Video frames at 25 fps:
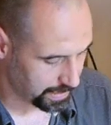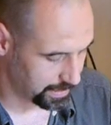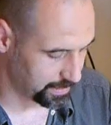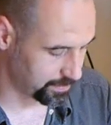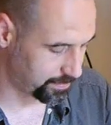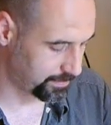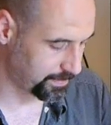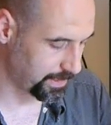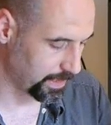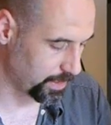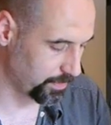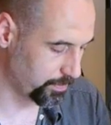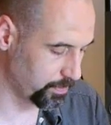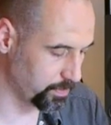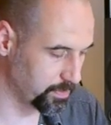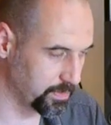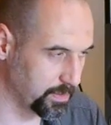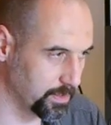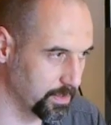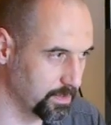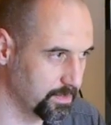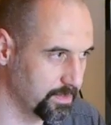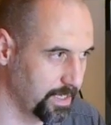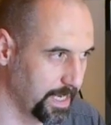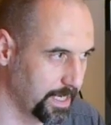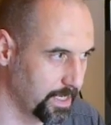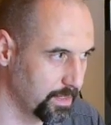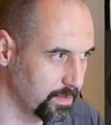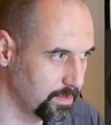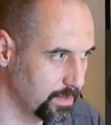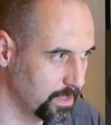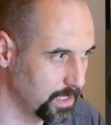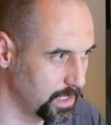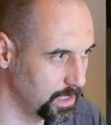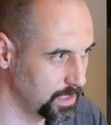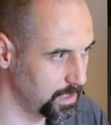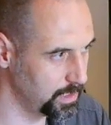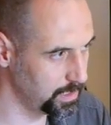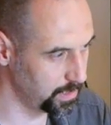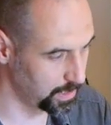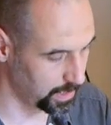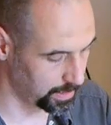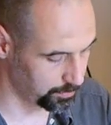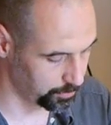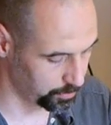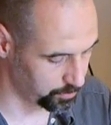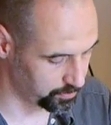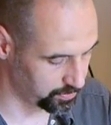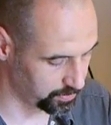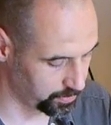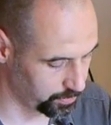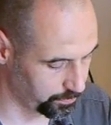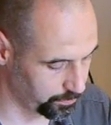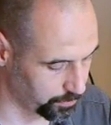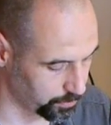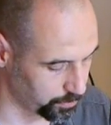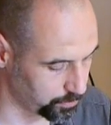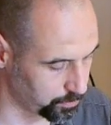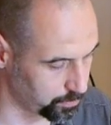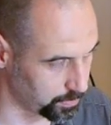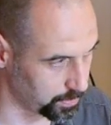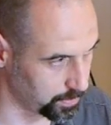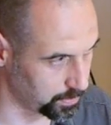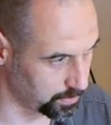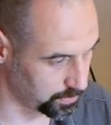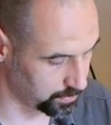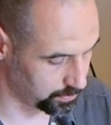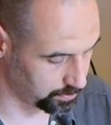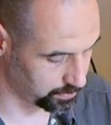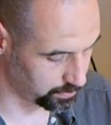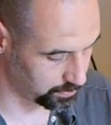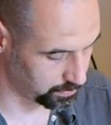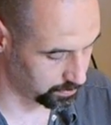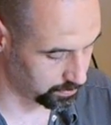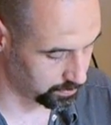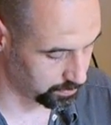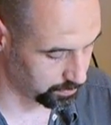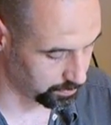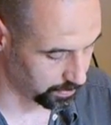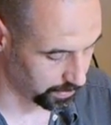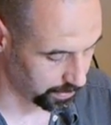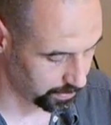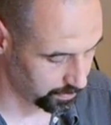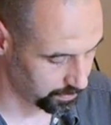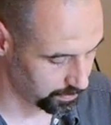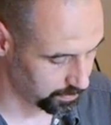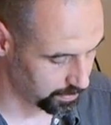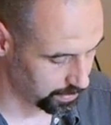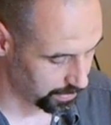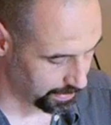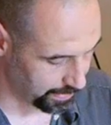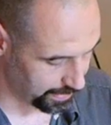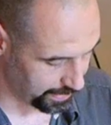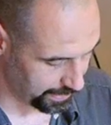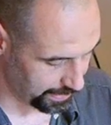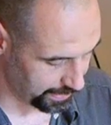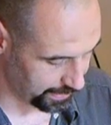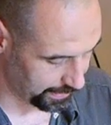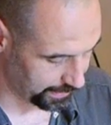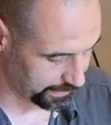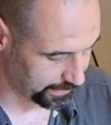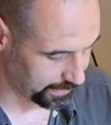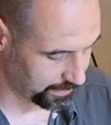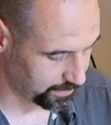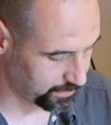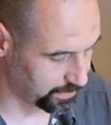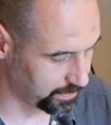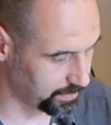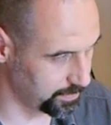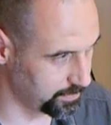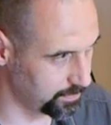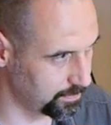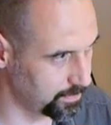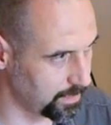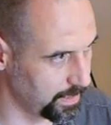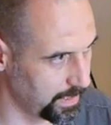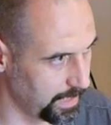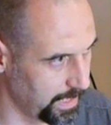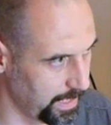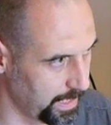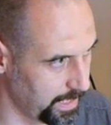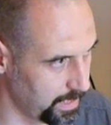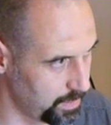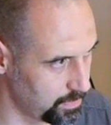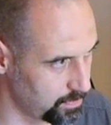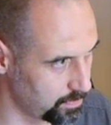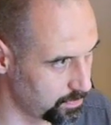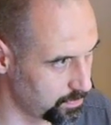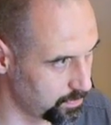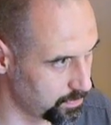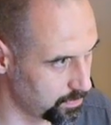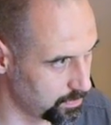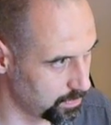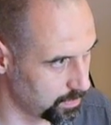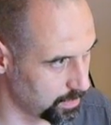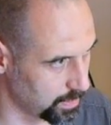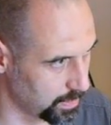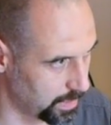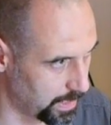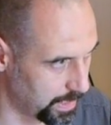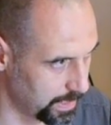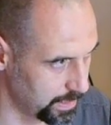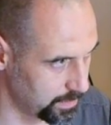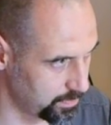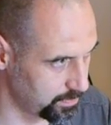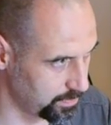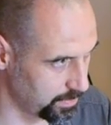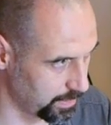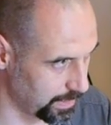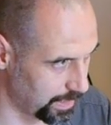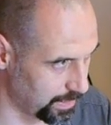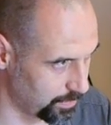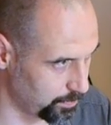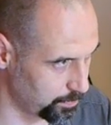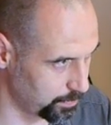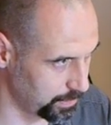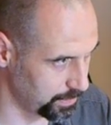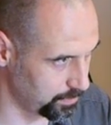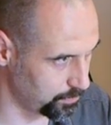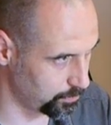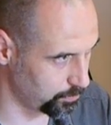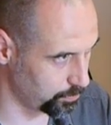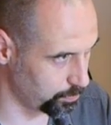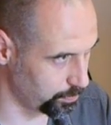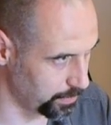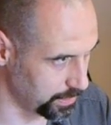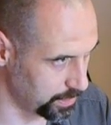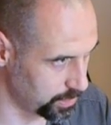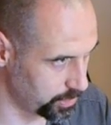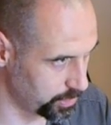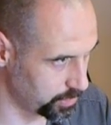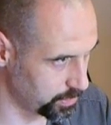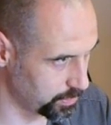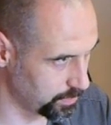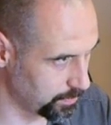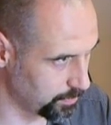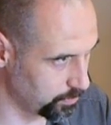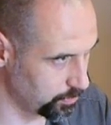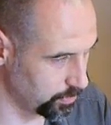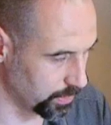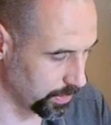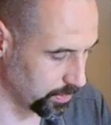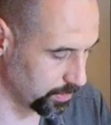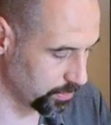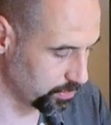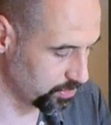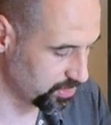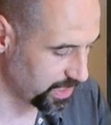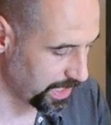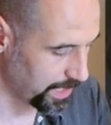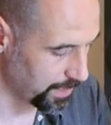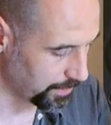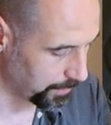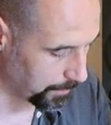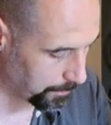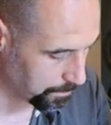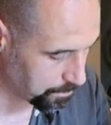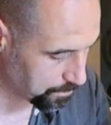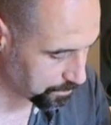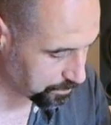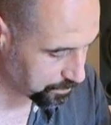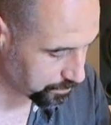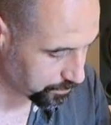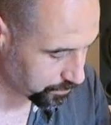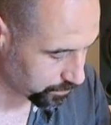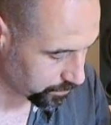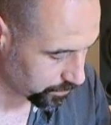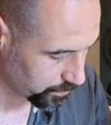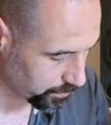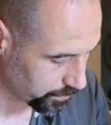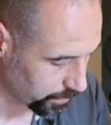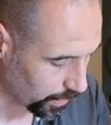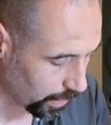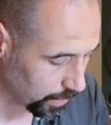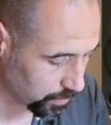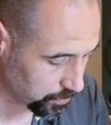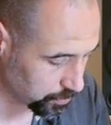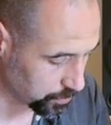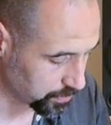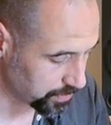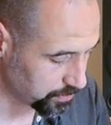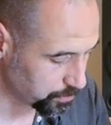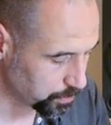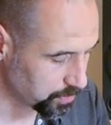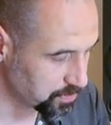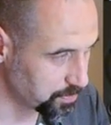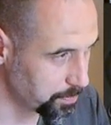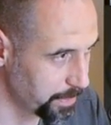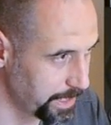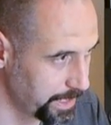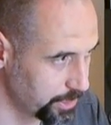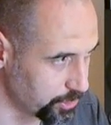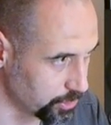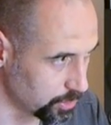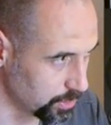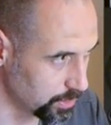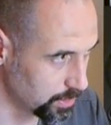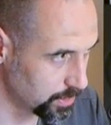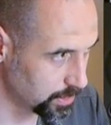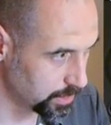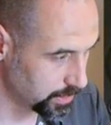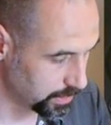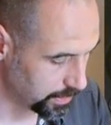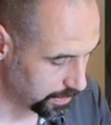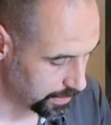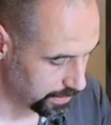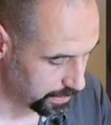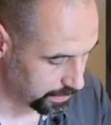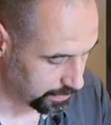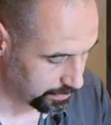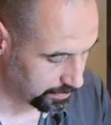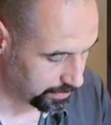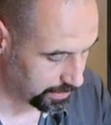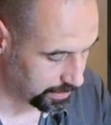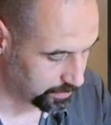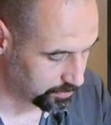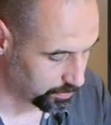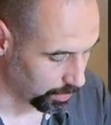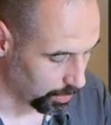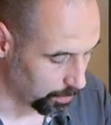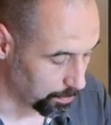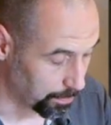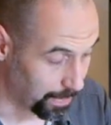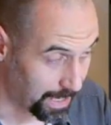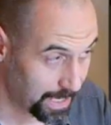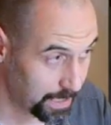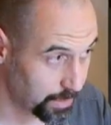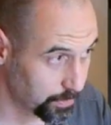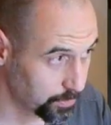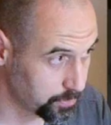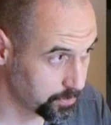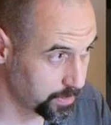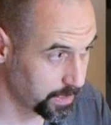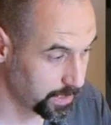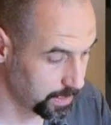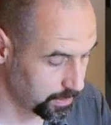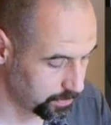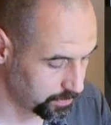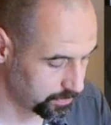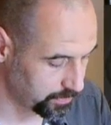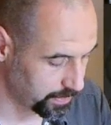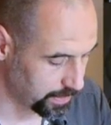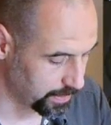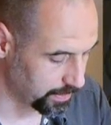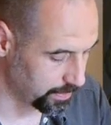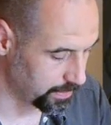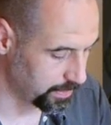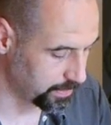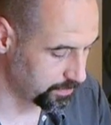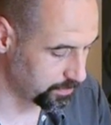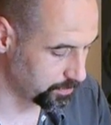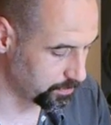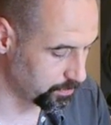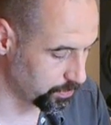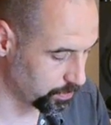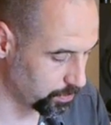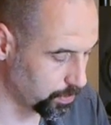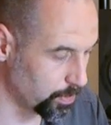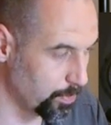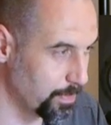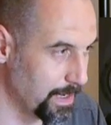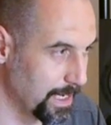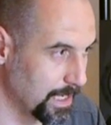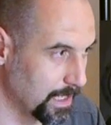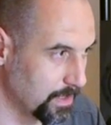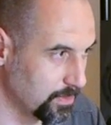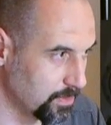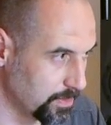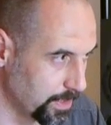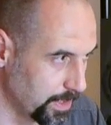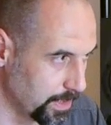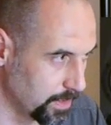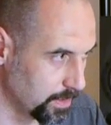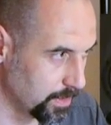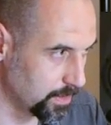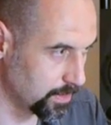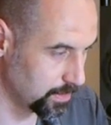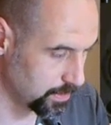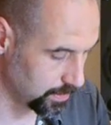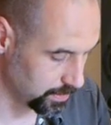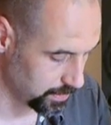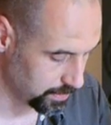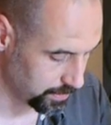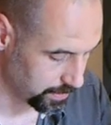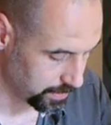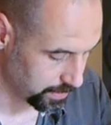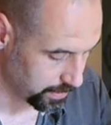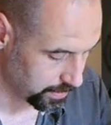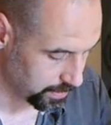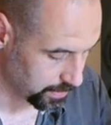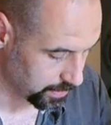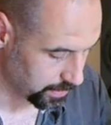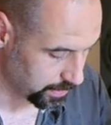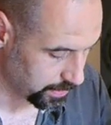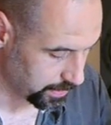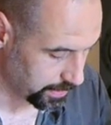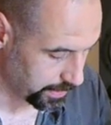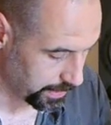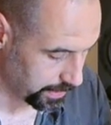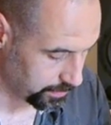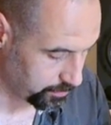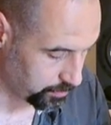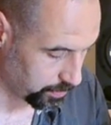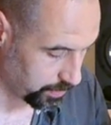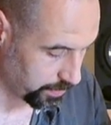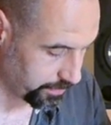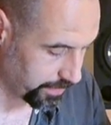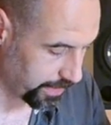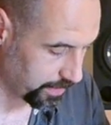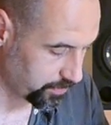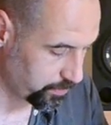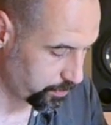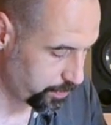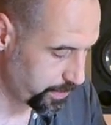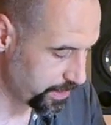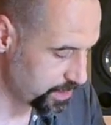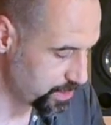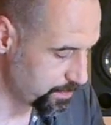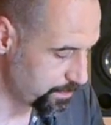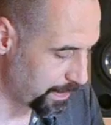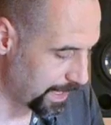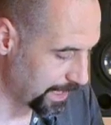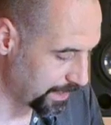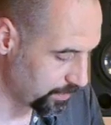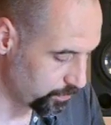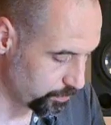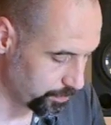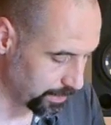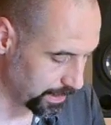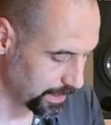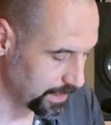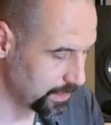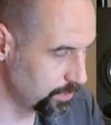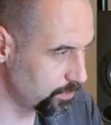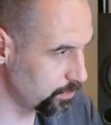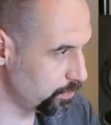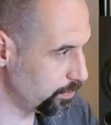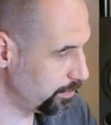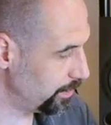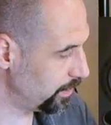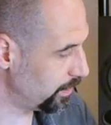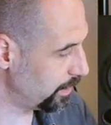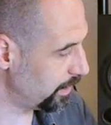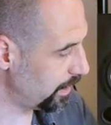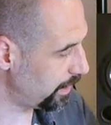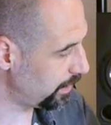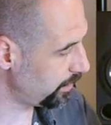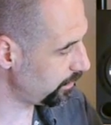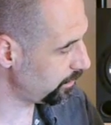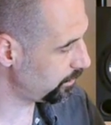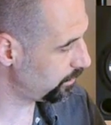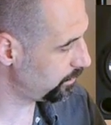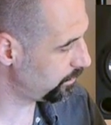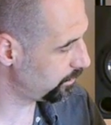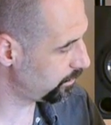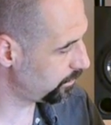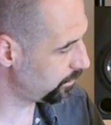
And instead of using the 2nd key, I'm using the 1st one, right? and I get these 8 lights that allow me to switch to another scale. So this was major, these are minor scales, and this is the chromatic scale. And so if I switch back to my instrument now,